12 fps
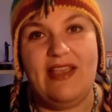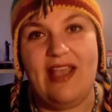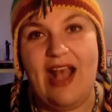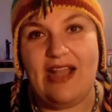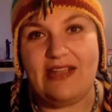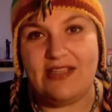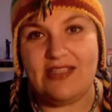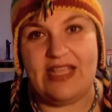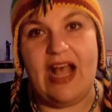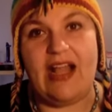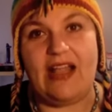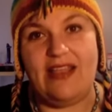Hide the
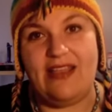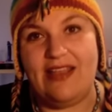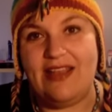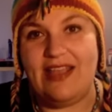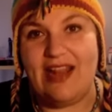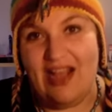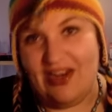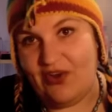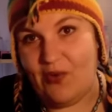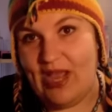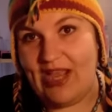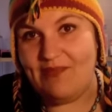sock and get on your
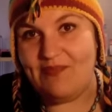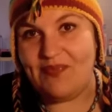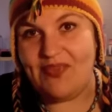way.